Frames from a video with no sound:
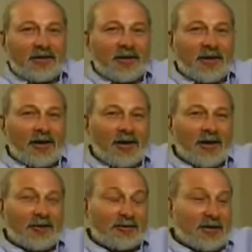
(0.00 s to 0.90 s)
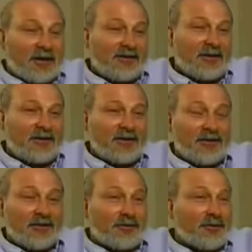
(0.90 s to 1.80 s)
and I say the leaders who are the
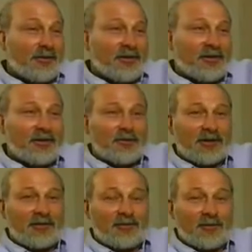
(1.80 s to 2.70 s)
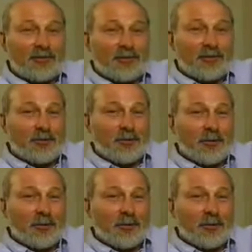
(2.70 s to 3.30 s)
elite because of the people that we work for.